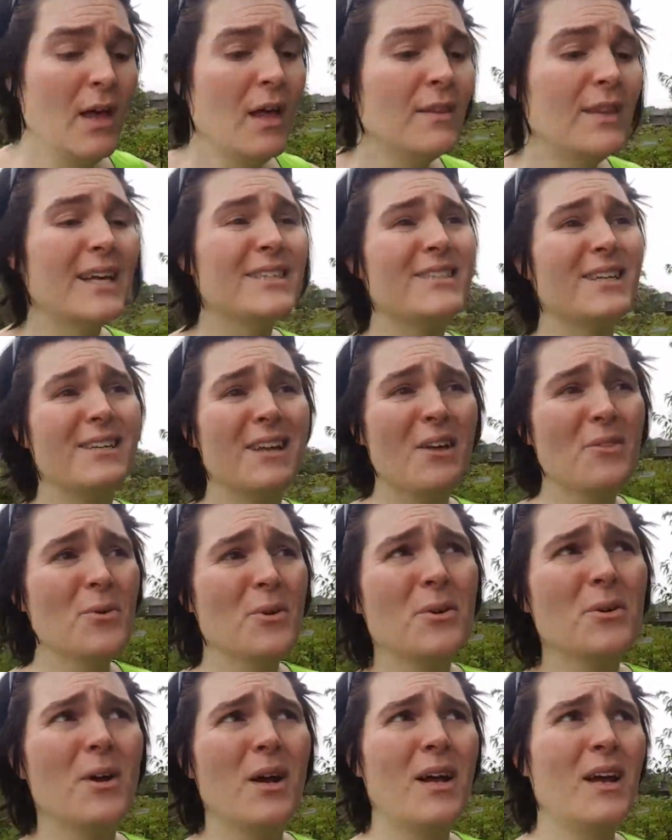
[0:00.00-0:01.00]
That's
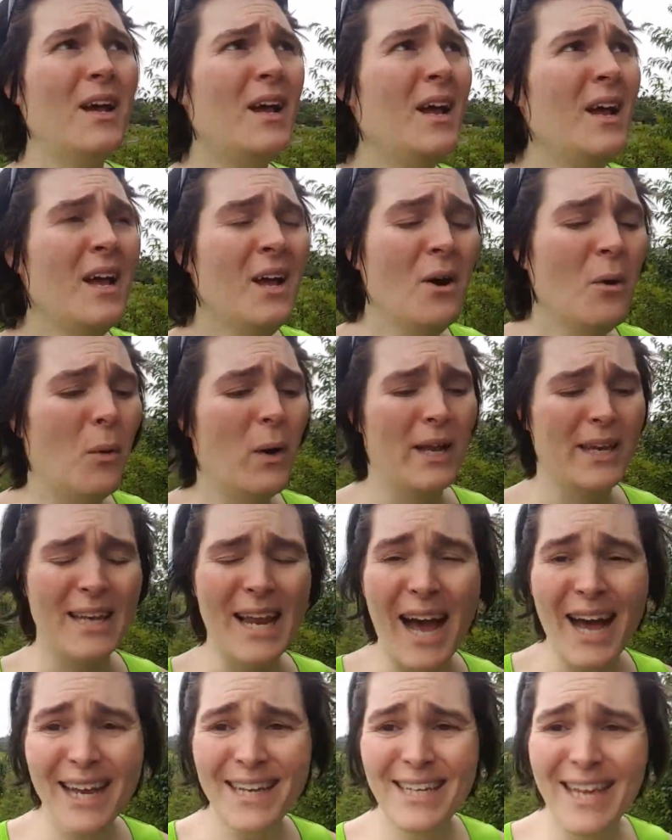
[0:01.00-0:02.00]
another, what,
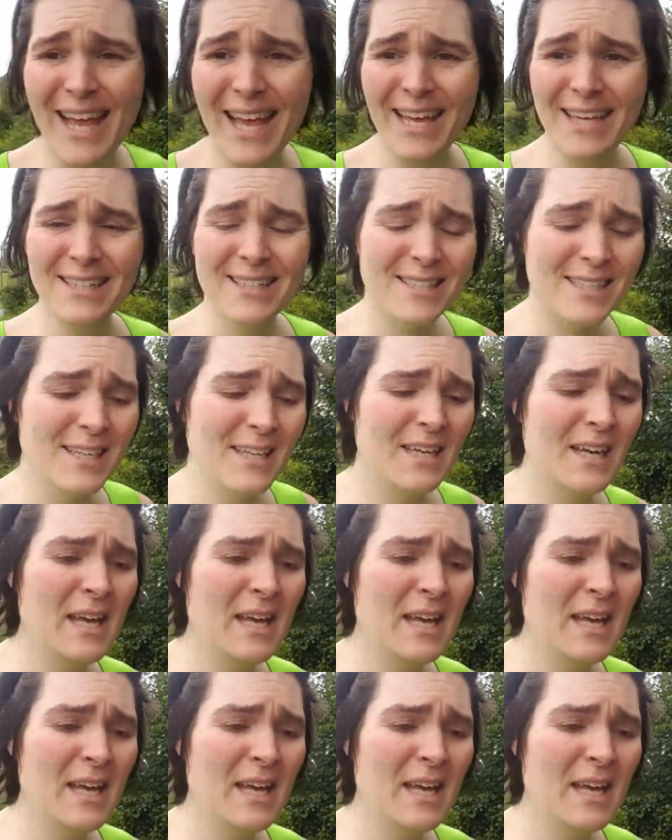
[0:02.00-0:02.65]
nine days?